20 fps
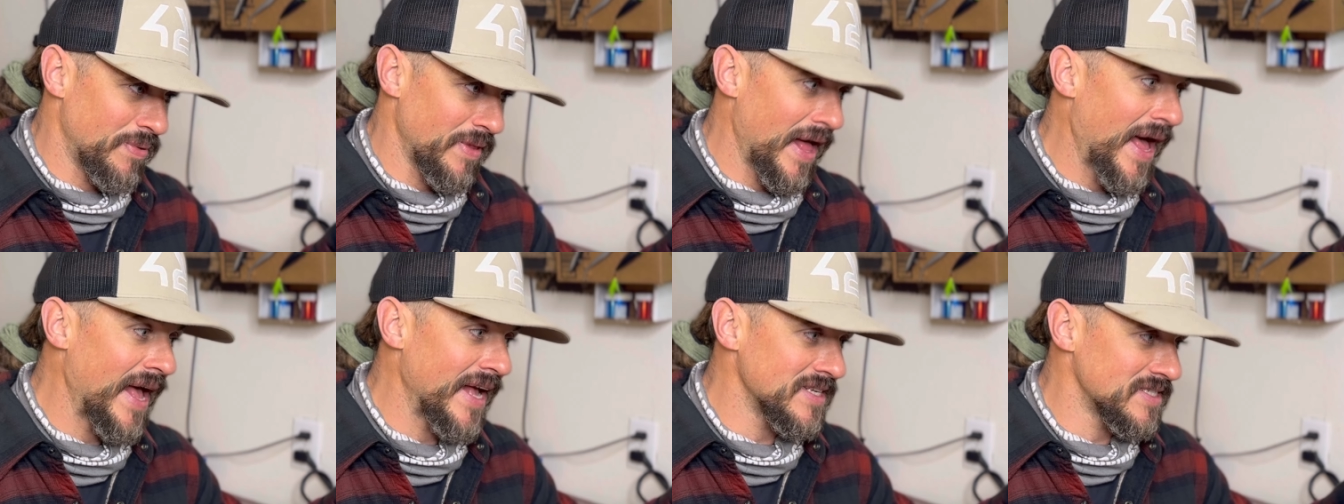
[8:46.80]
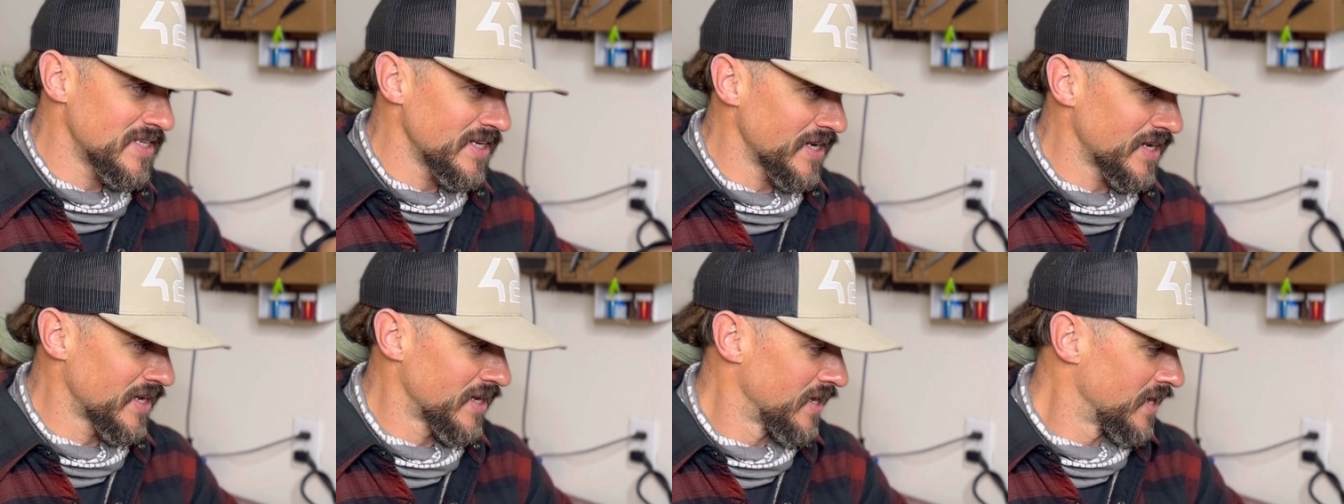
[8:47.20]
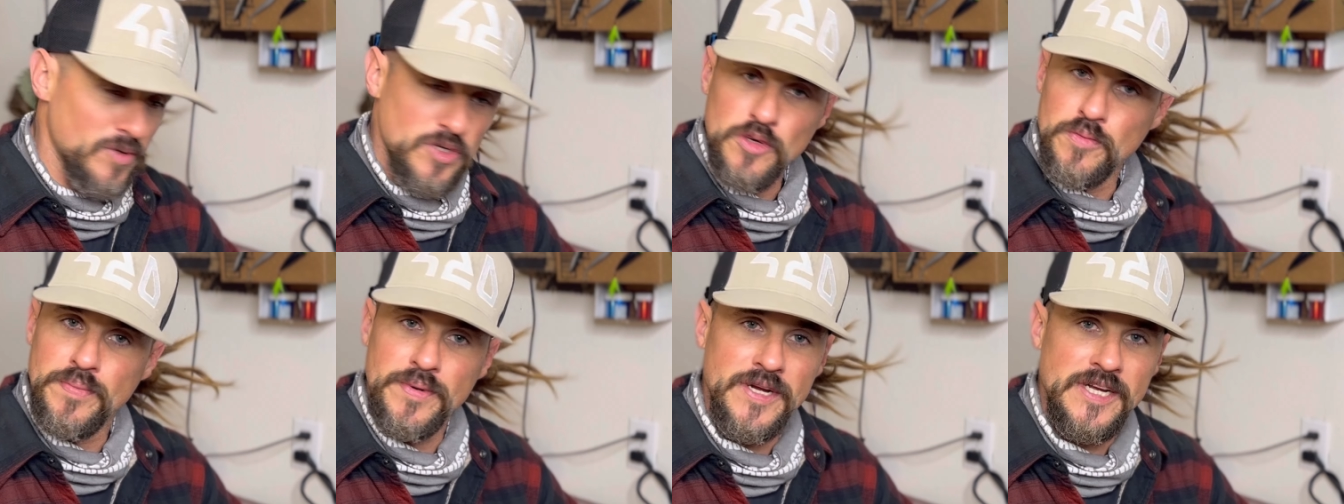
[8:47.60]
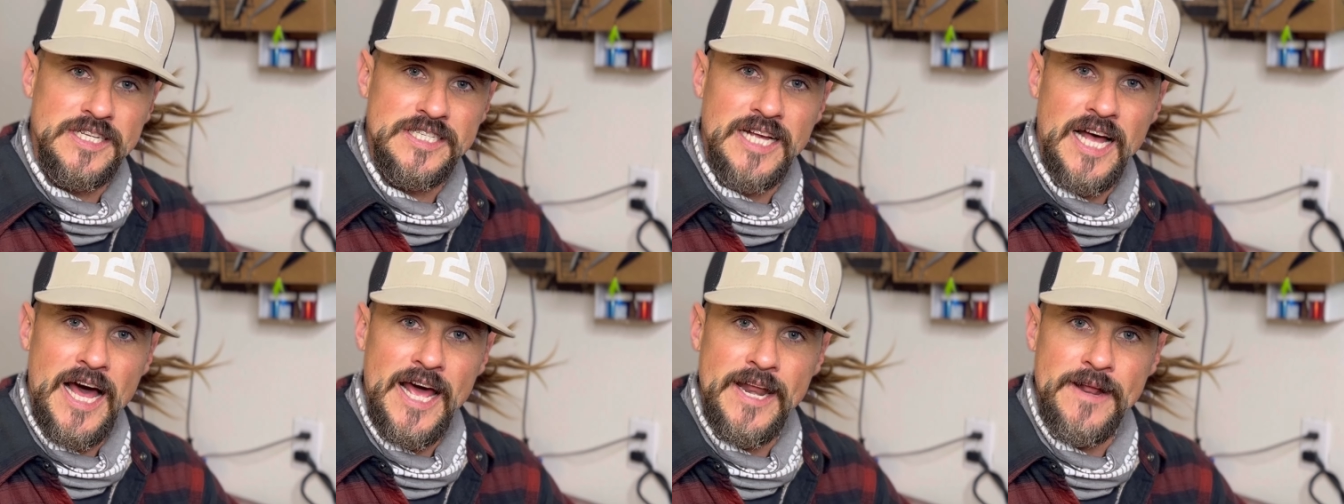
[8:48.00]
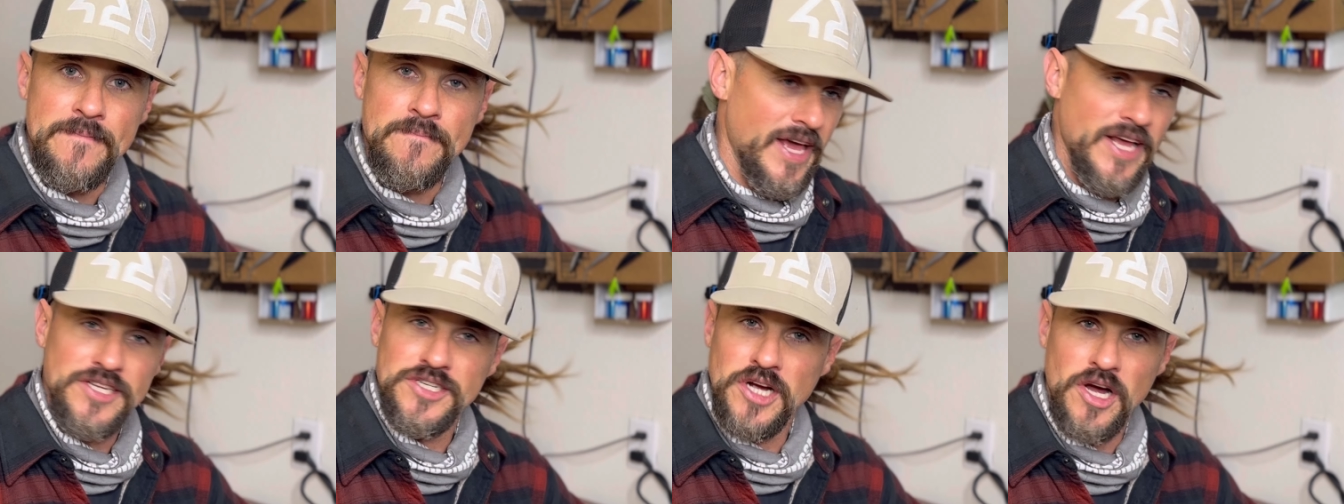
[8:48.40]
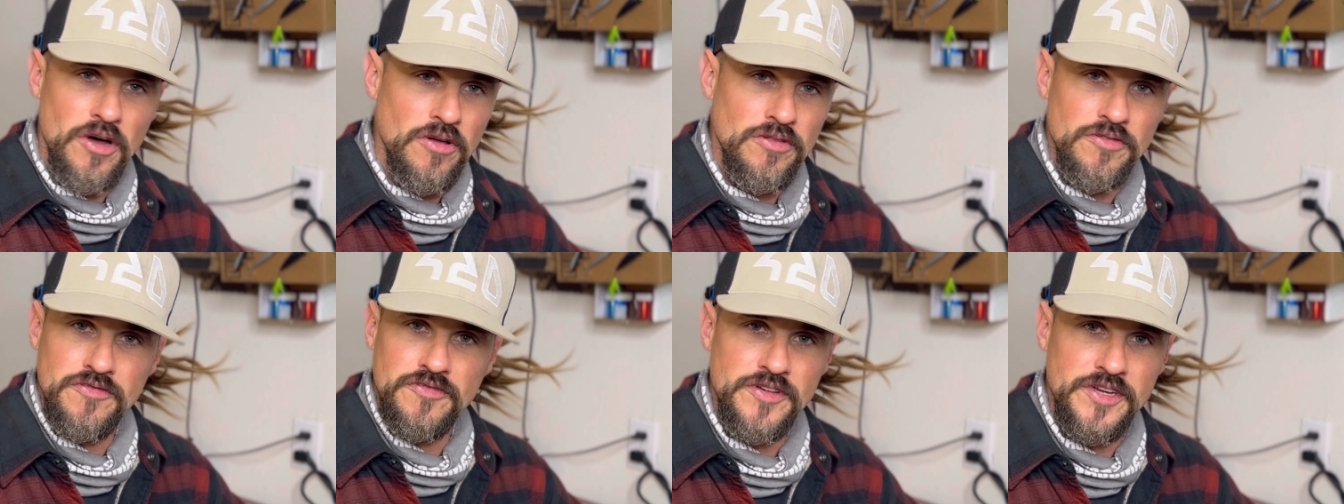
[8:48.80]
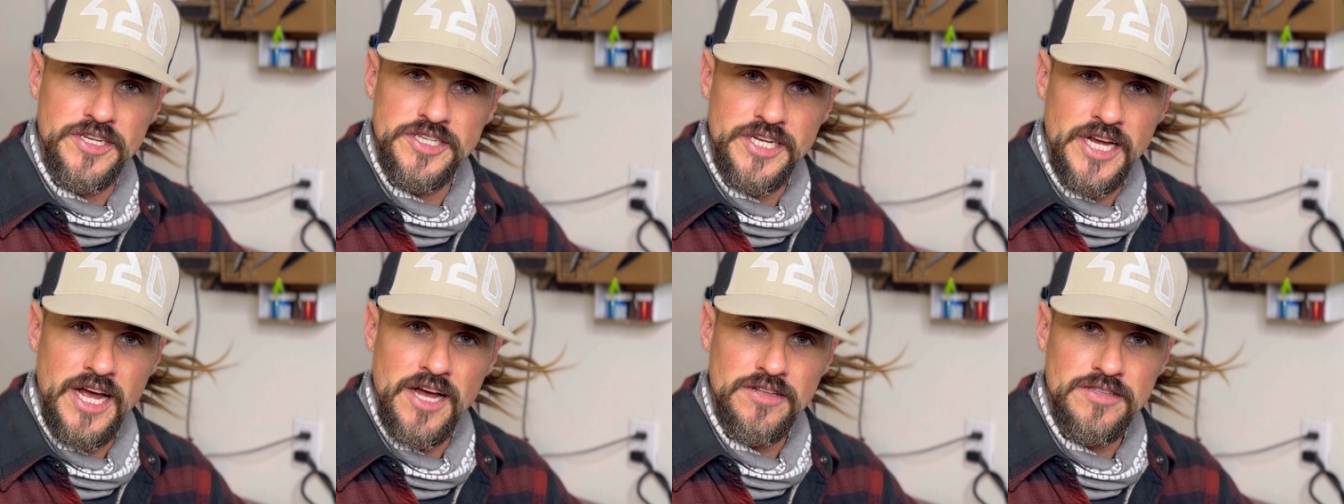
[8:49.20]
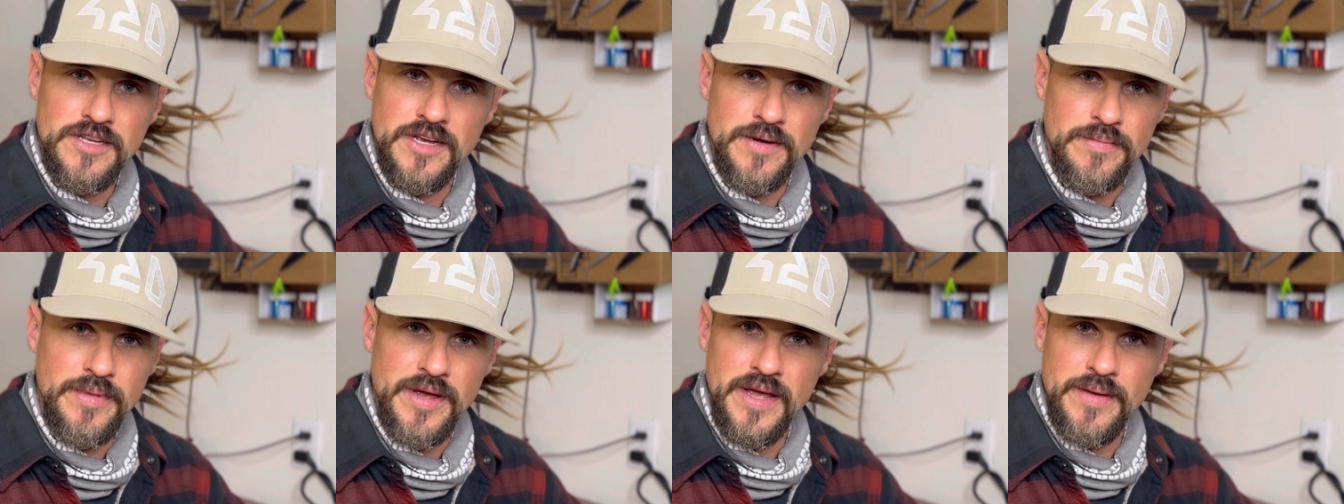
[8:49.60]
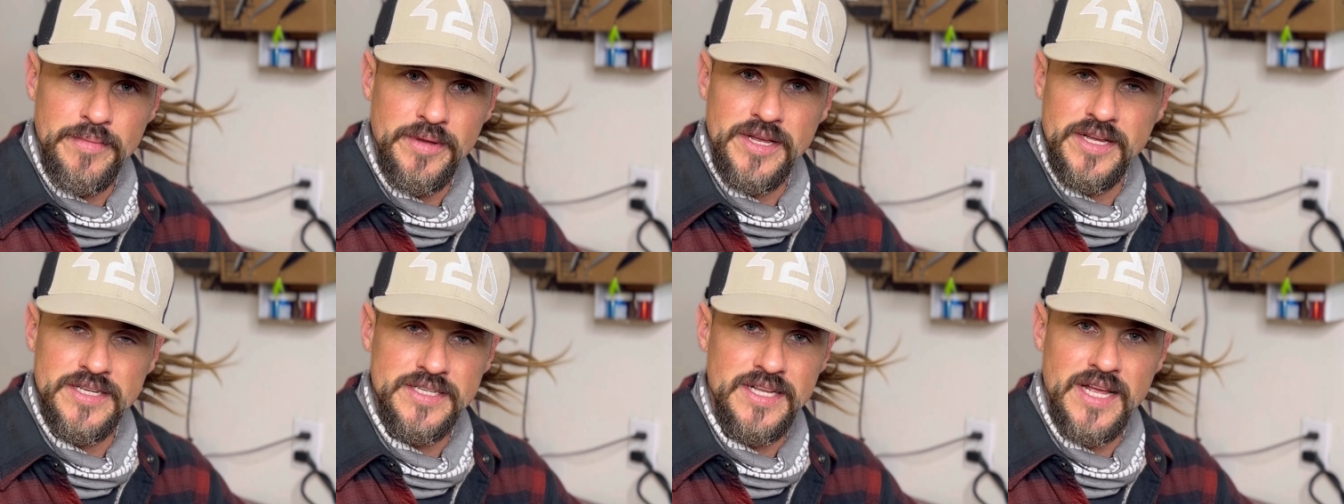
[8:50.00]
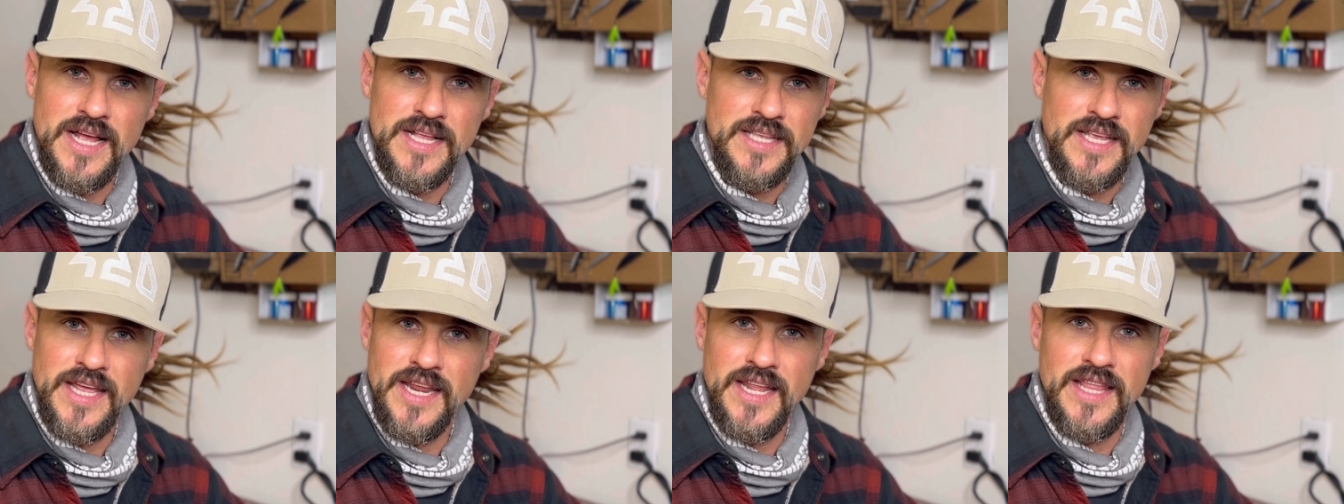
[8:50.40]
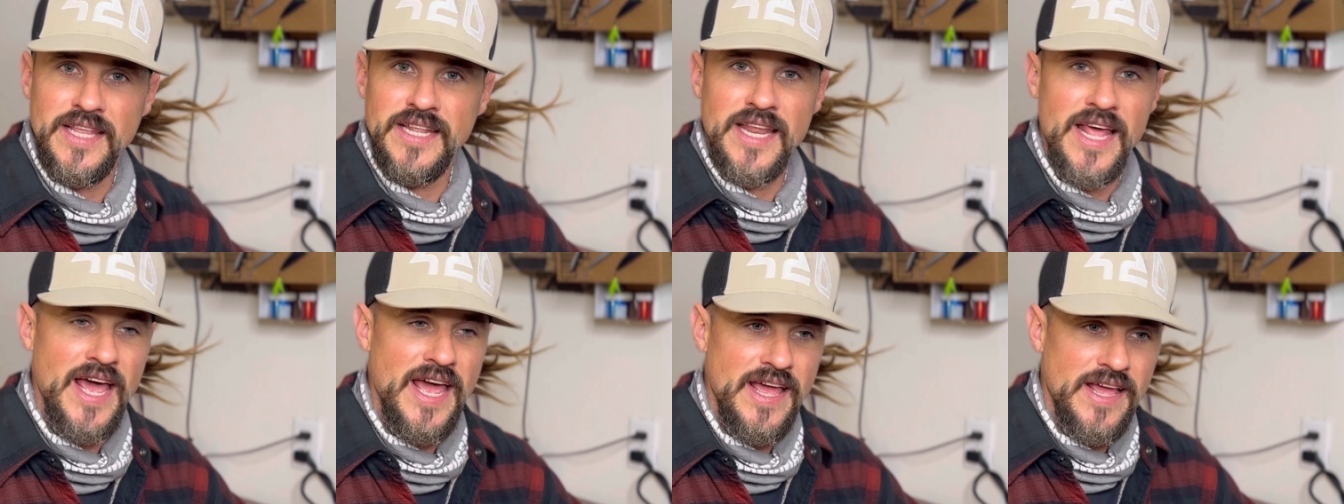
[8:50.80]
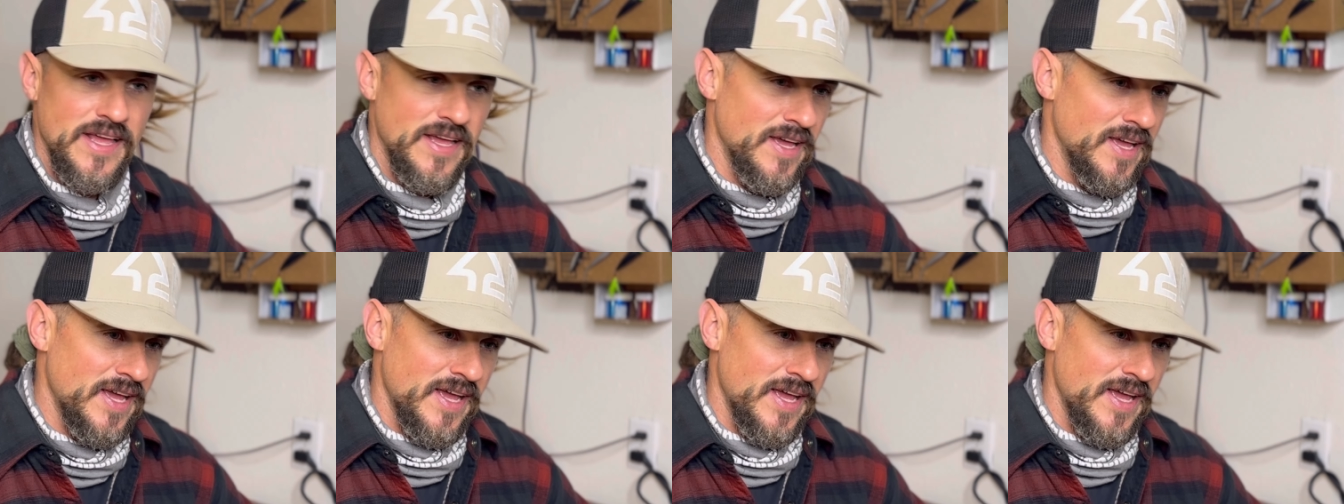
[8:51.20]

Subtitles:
plastic. I'm super excited to catch all the fish out there, man, because at the end of the day,